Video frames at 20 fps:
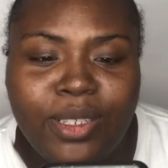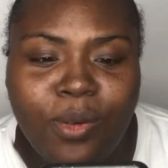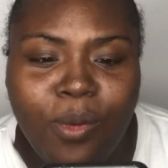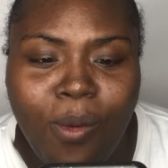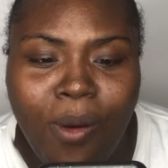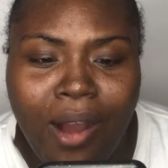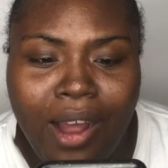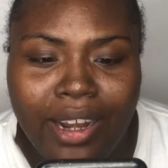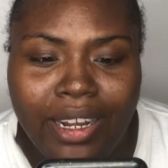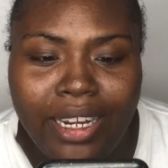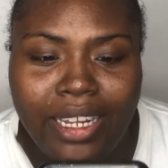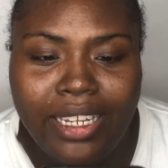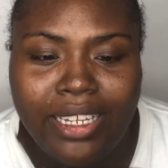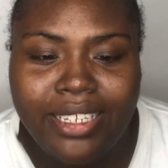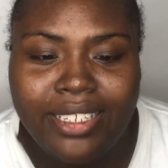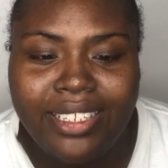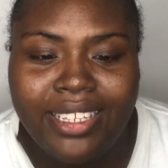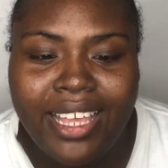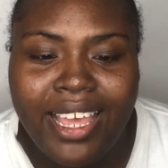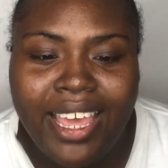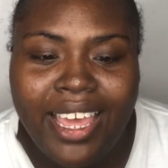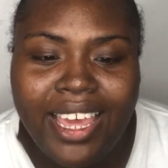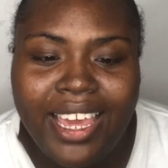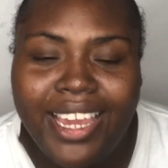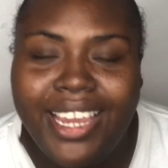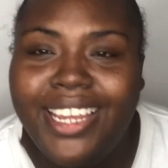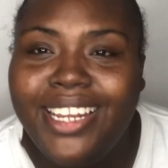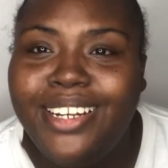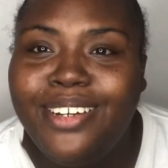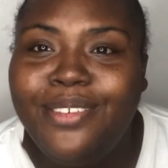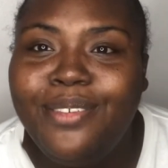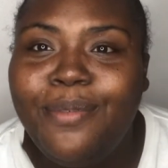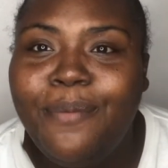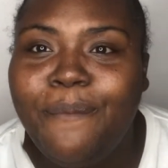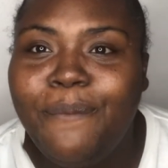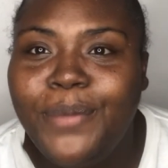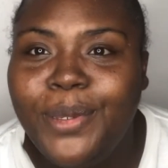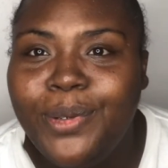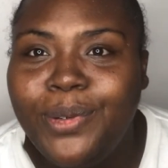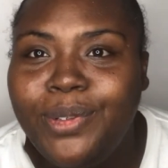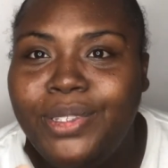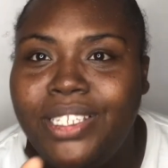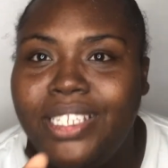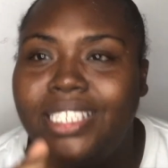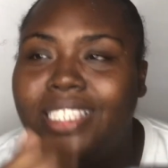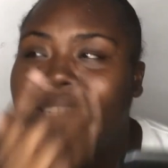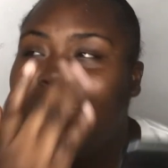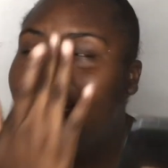one is Hidden Beauty. So